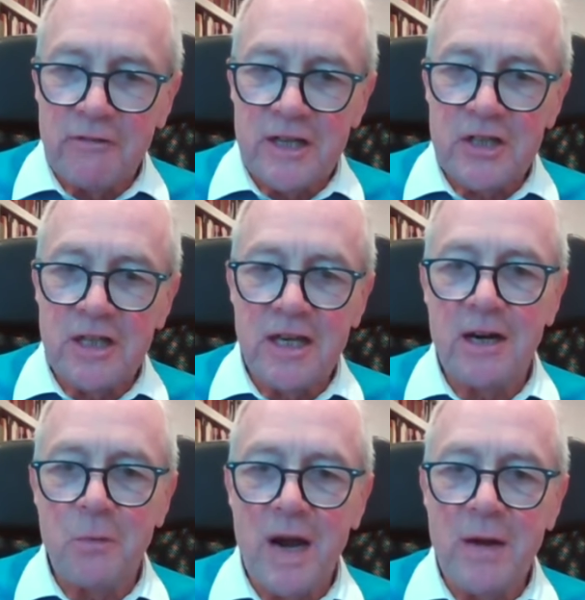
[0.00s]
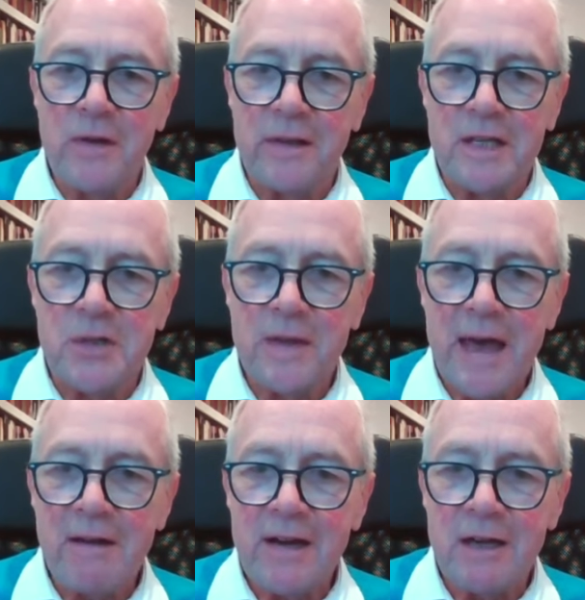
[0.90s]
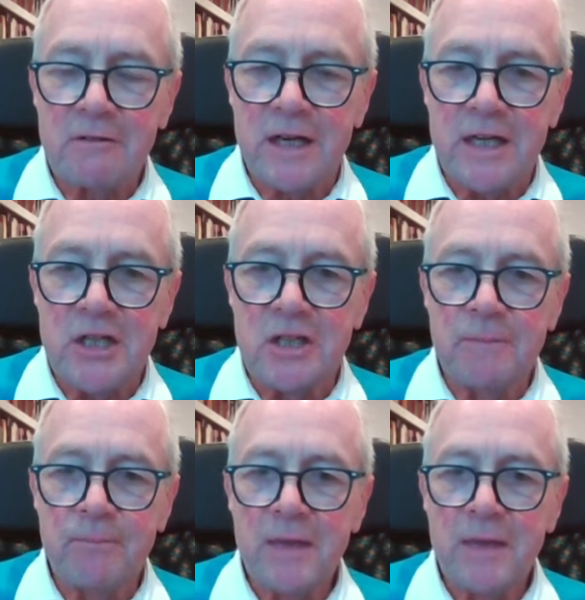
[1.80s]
The French can get away with this without outrage.